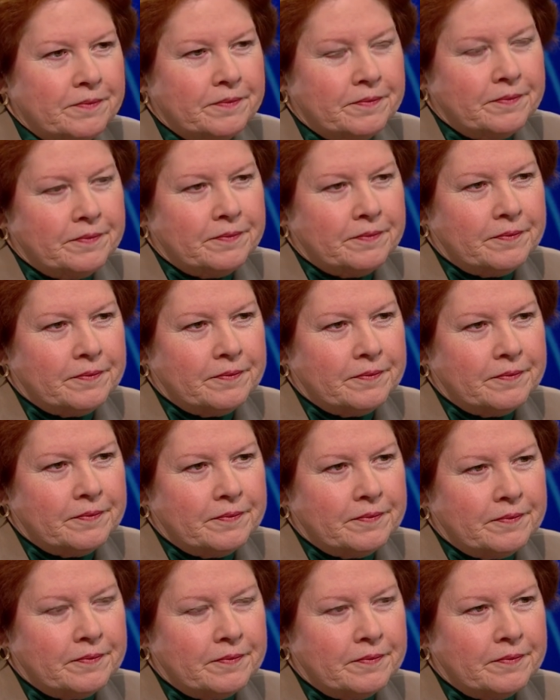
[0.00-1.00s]
Marcia, as
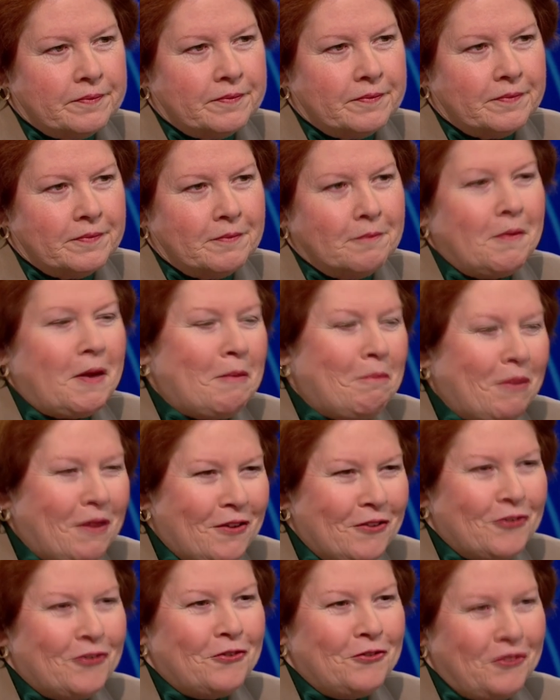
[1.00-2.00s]
always, thanks. My
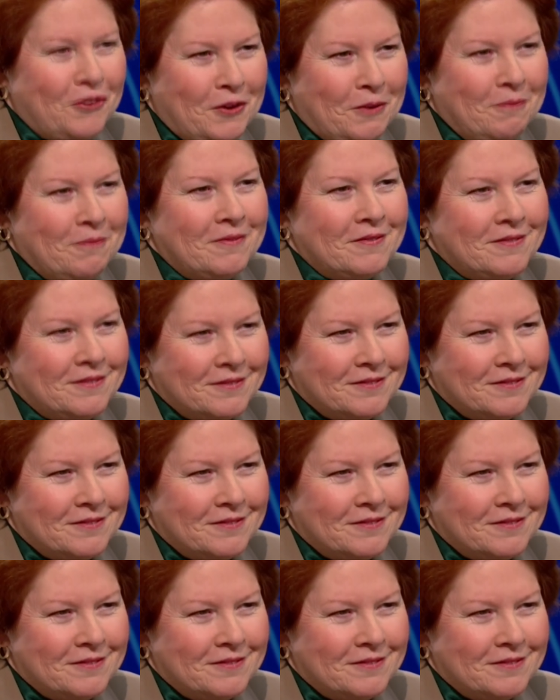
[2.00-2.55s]
pleasure, Jim.